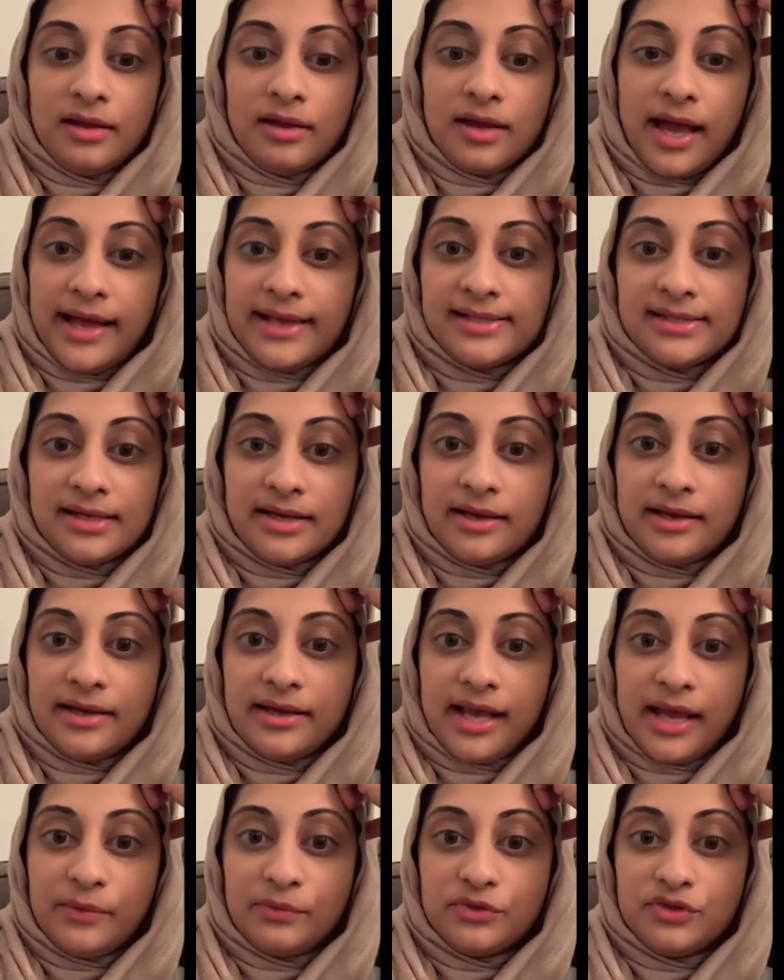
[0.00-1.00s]
Isa
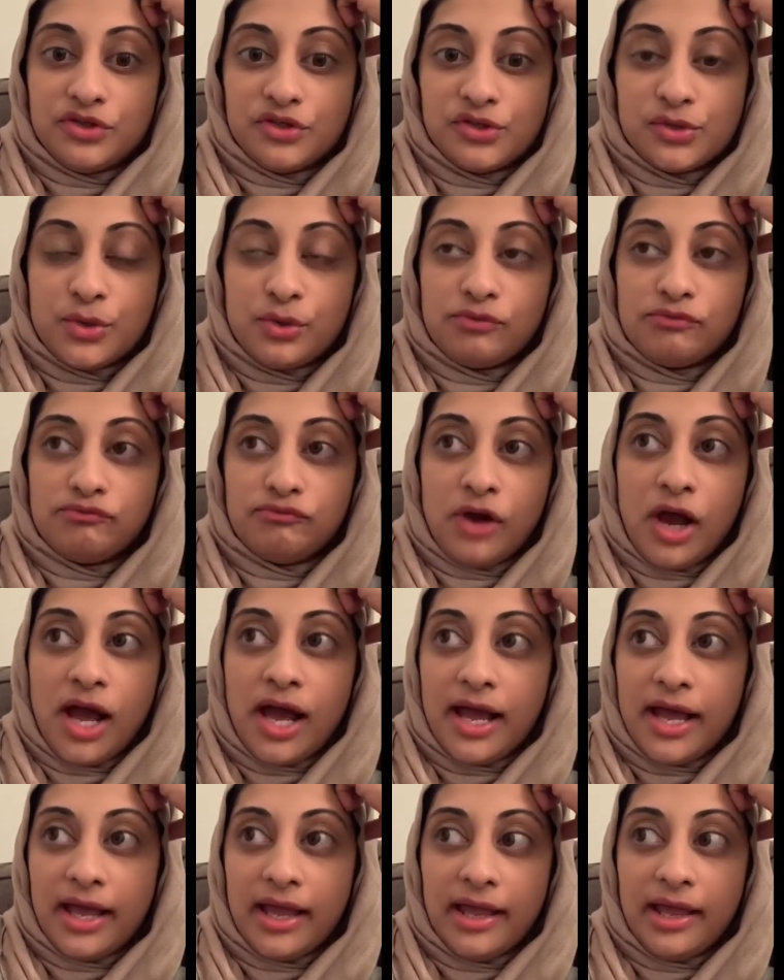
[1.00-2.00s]
and I would just
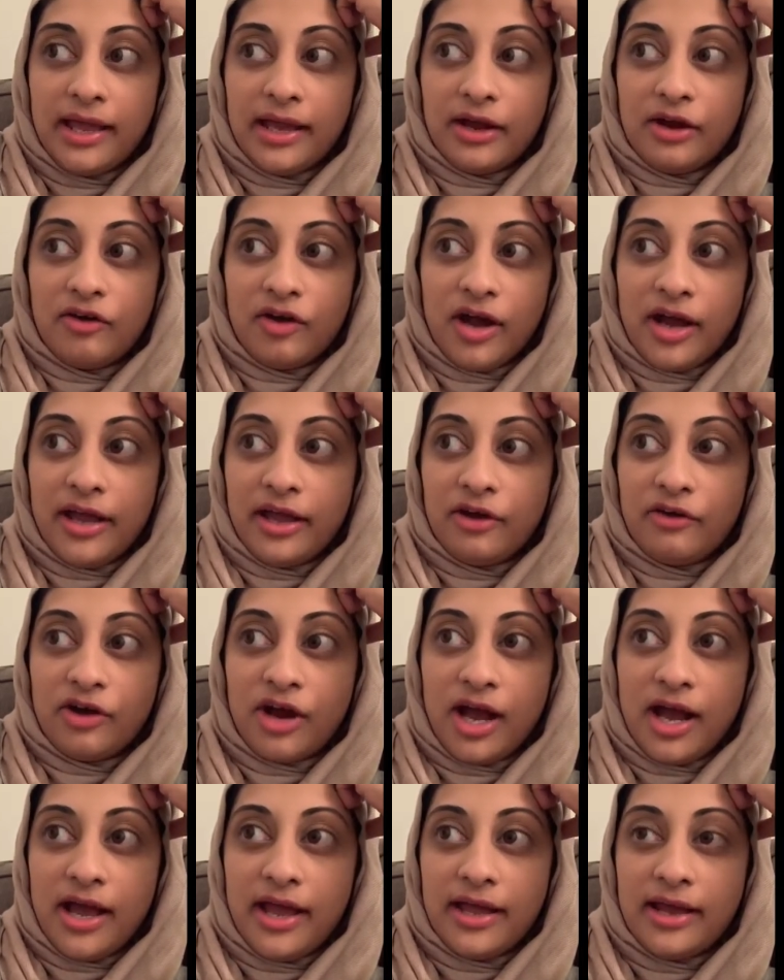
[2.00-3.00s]
cry and cry and
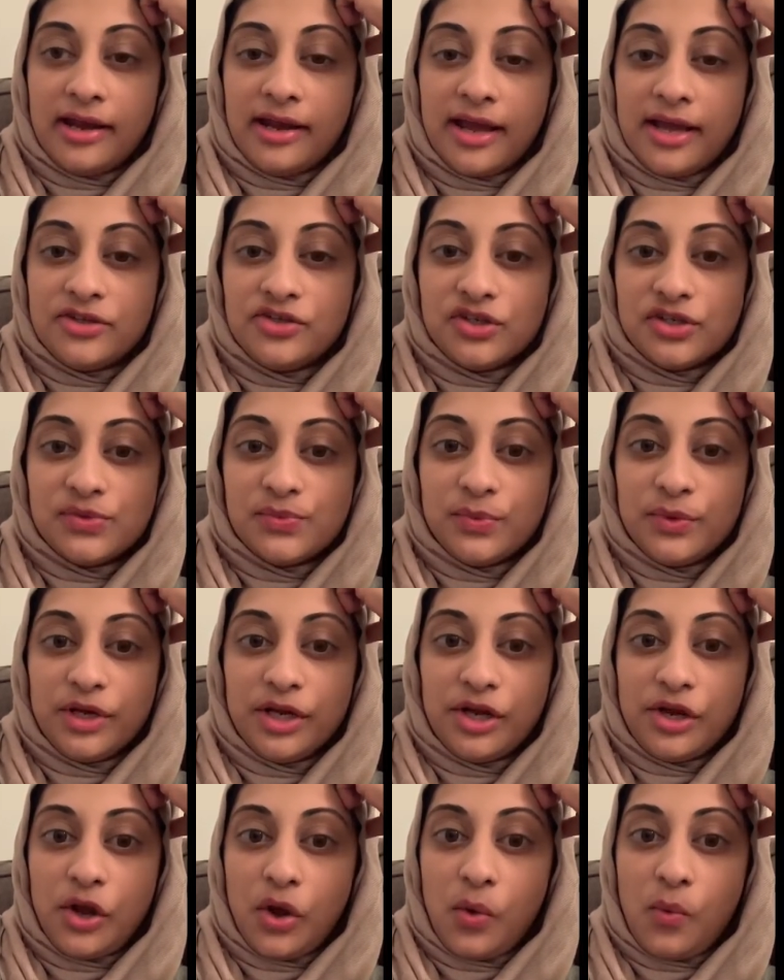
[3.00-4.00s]
cry, and I just
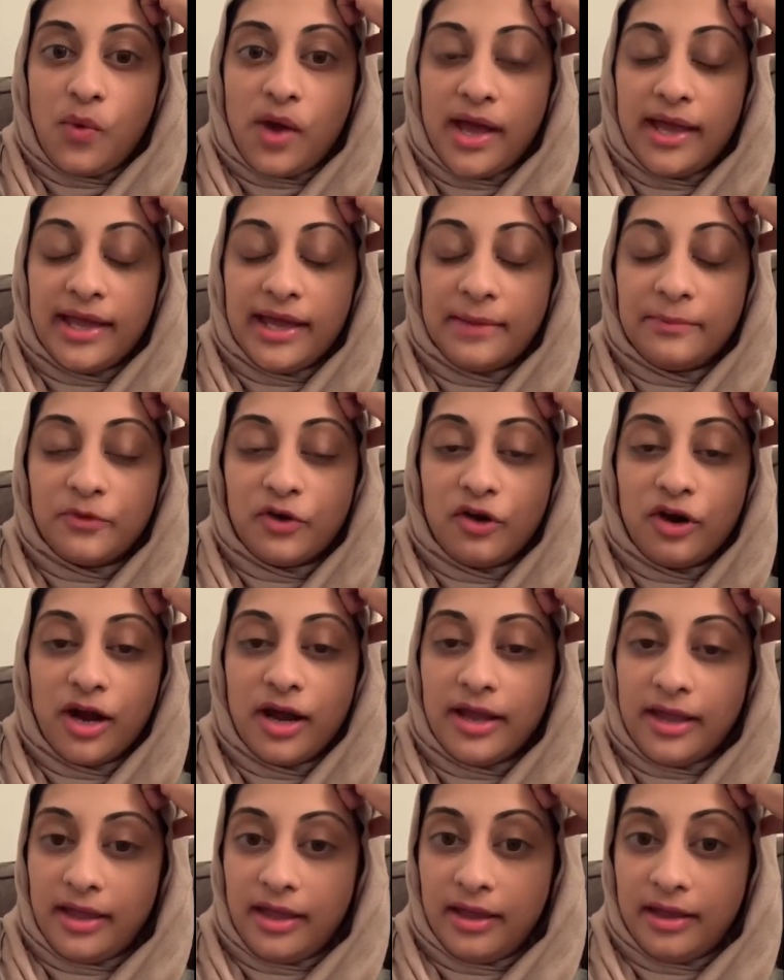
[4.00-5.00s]
wouldn't know why I'm
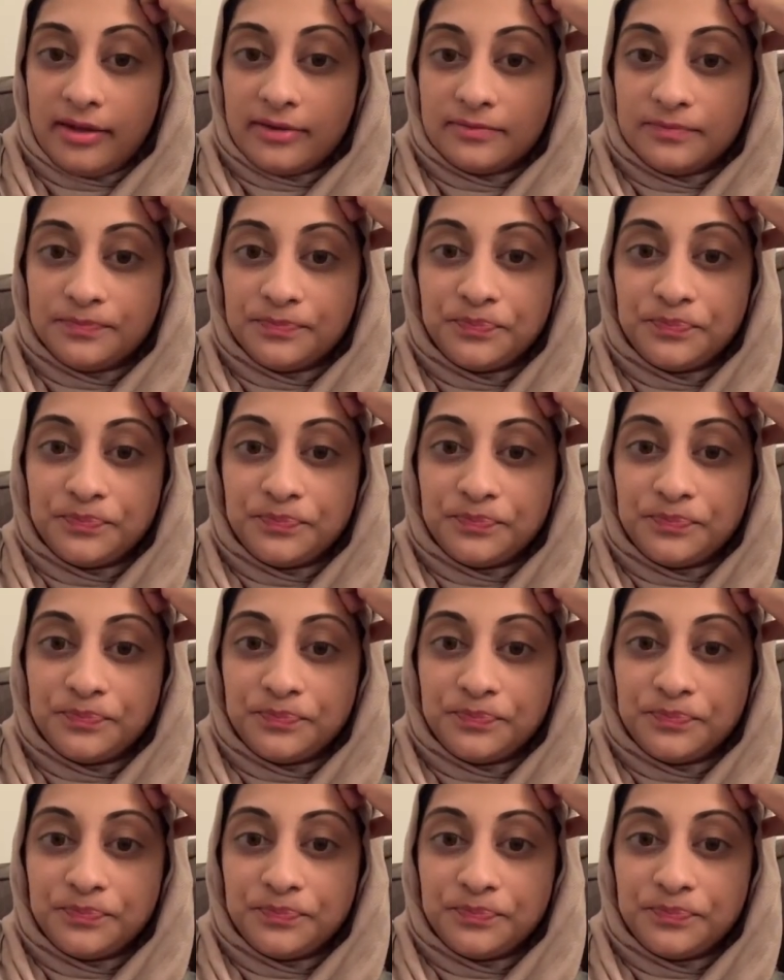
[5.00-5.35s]
crying.